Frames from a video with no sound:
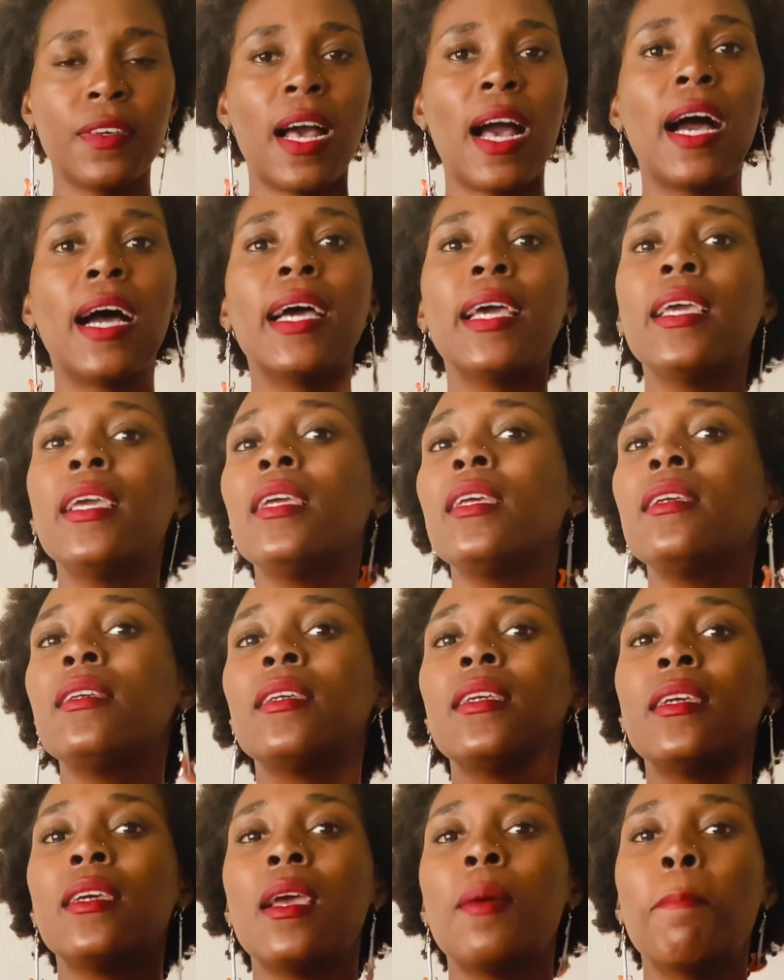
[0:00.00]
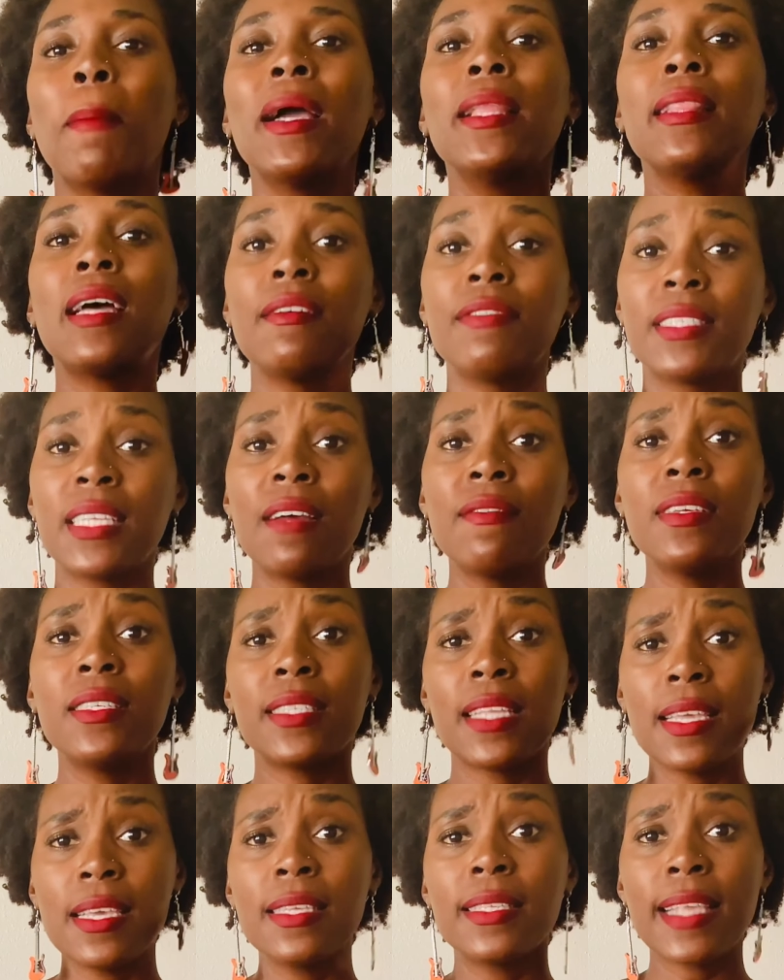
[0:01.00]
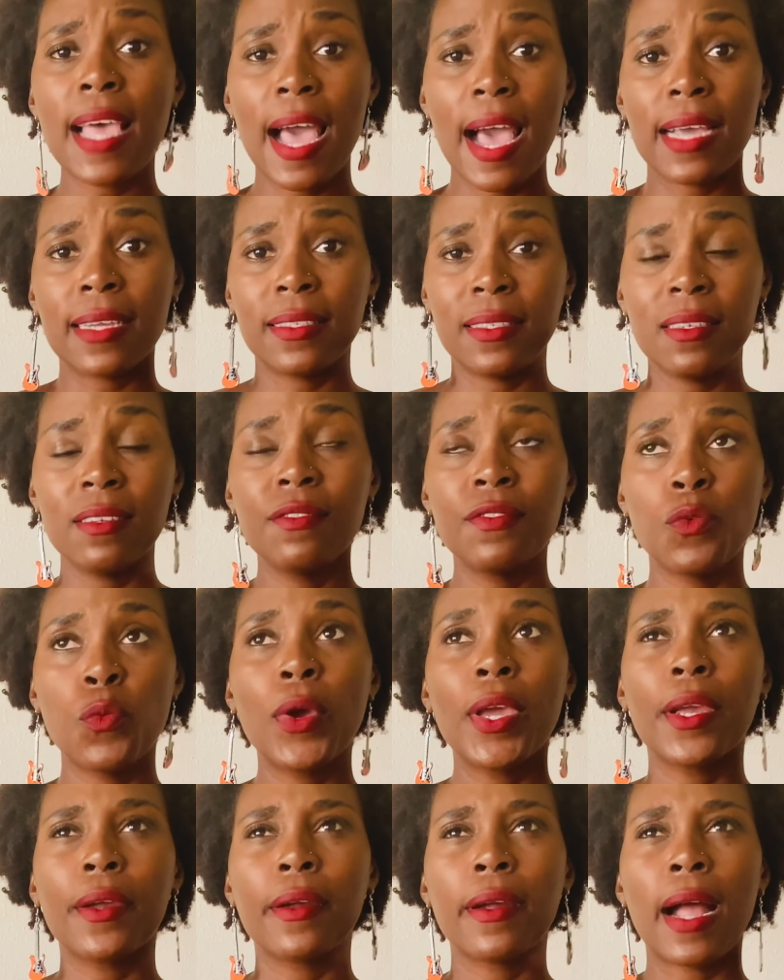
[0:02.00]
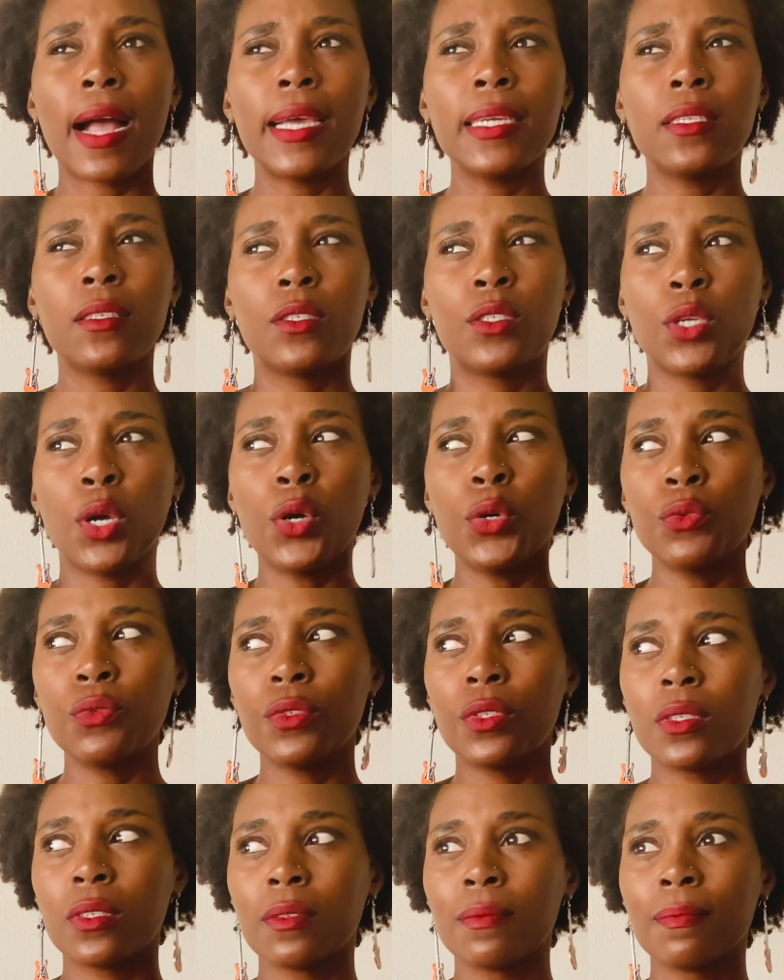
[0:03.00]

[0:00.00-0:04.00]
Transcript: I my lifestyle is, is active where I don't